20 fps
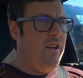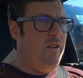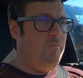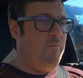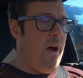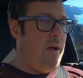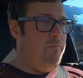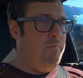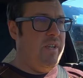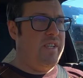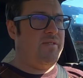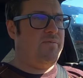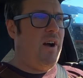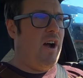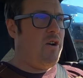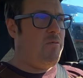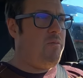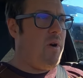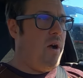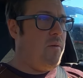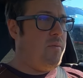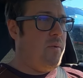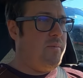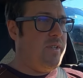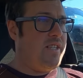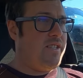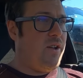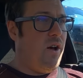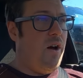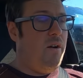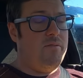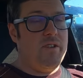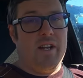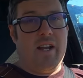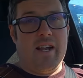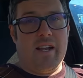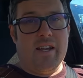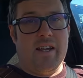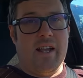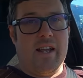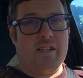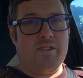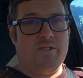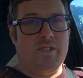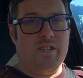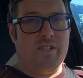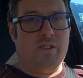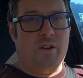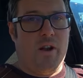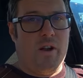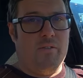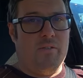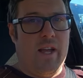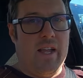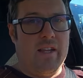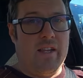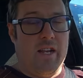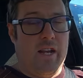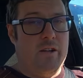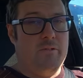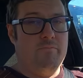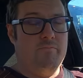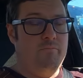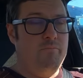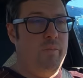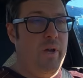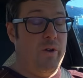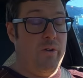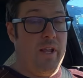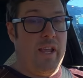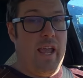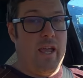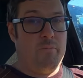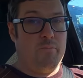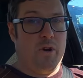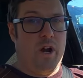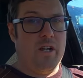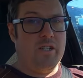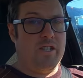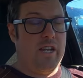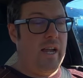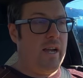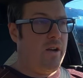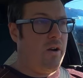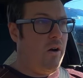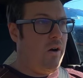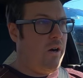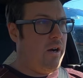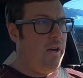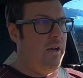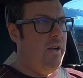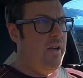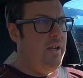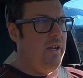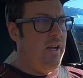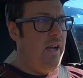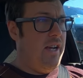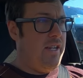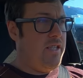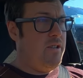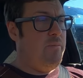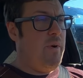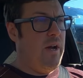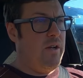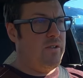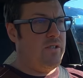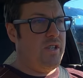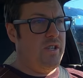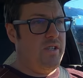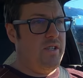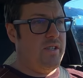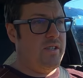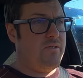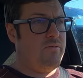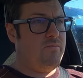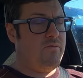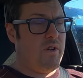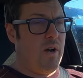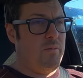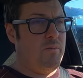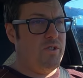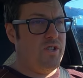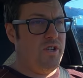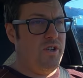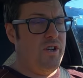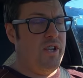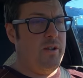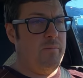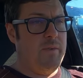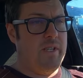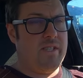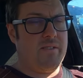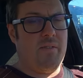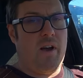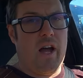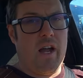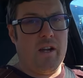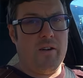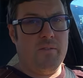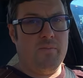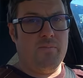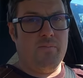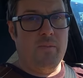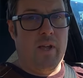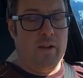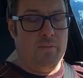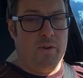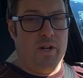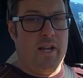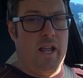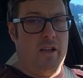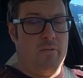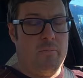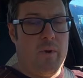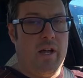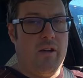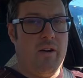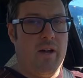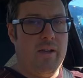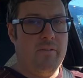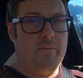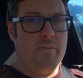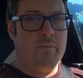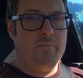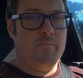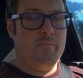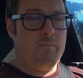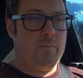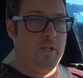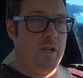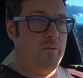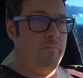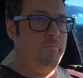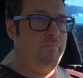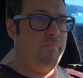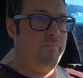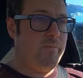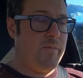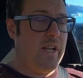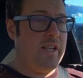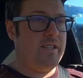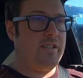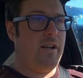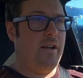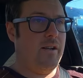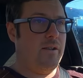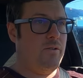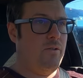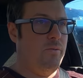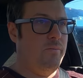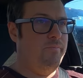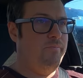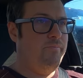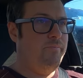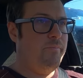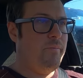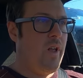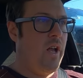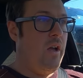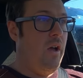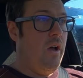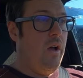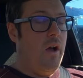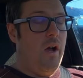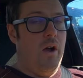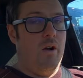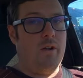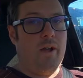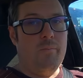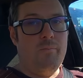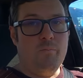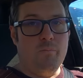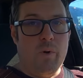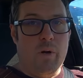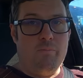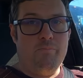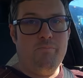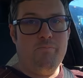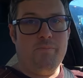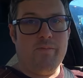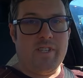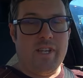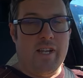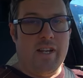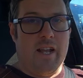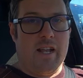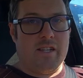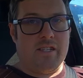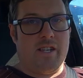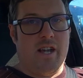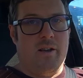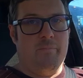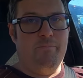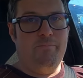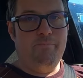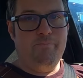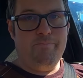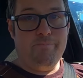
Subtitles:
my misfire problem is solved and I can actually start, like, you know, building a project car as opposed to just troubleshooting a misfire every day of my life. So that's kind of cool. Okay, well, see you next time.